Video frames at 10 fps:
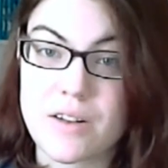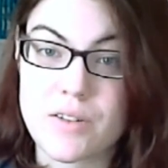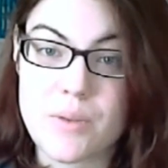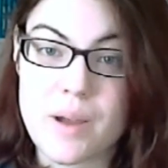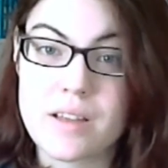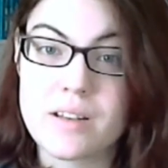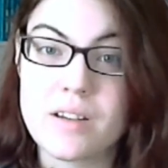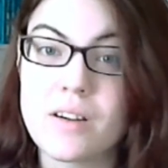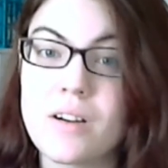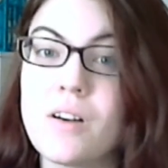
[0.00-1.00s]
thread
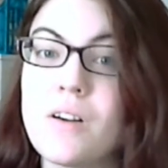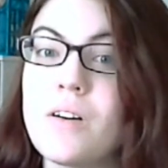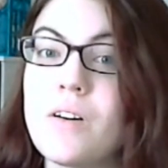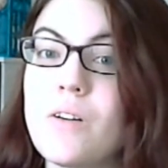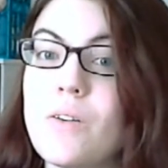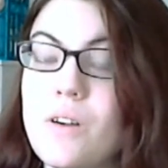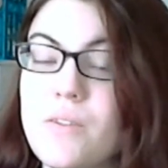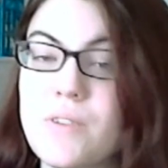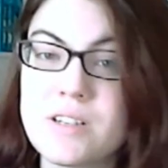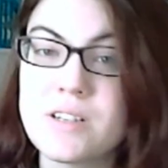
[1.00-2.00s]
or
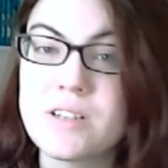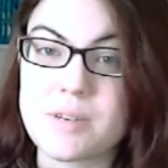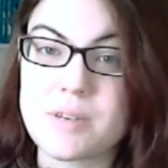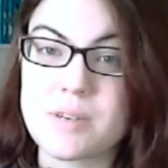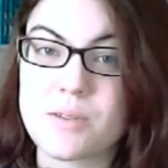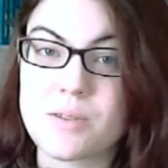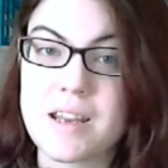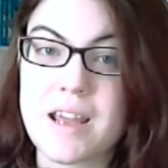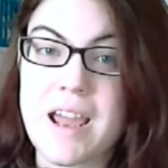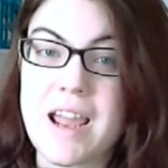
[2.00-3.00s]
finished objects thread,